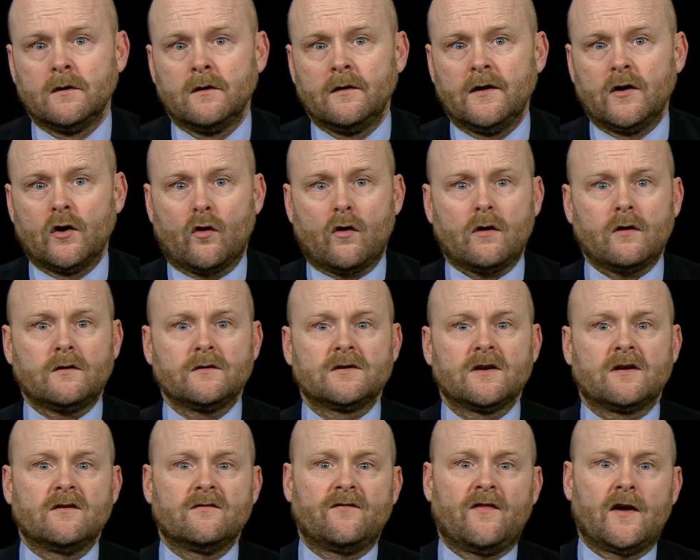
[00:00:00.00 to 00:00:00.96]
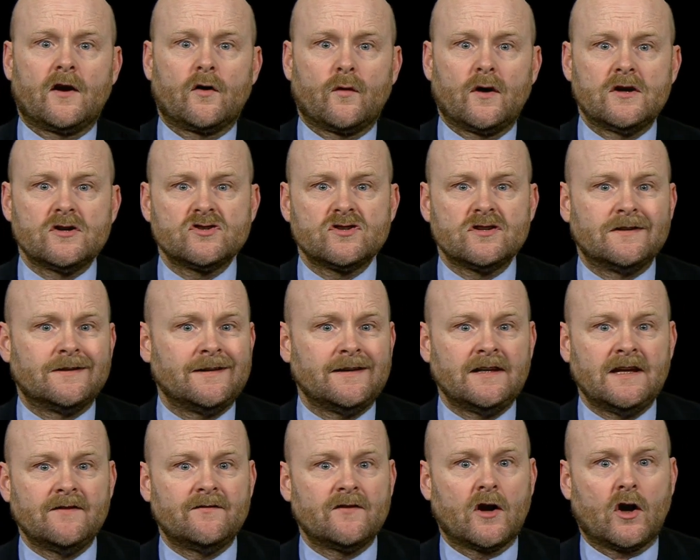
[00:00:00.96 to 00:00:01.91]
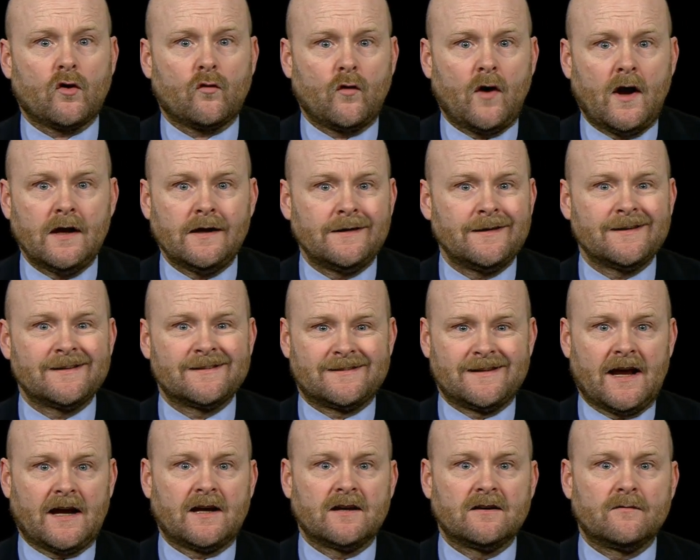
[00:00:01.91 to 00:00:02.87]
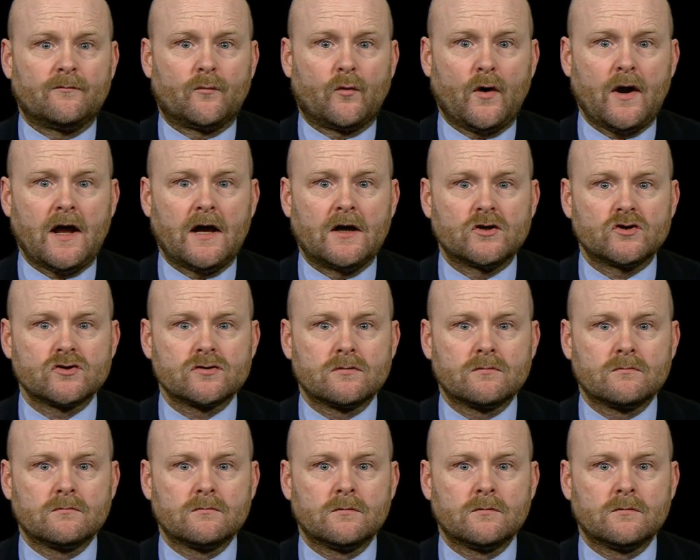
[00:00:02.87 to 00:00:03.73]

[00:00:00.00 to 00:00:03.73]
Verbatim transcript: The Articles of Confederation didn't even create an executive branch.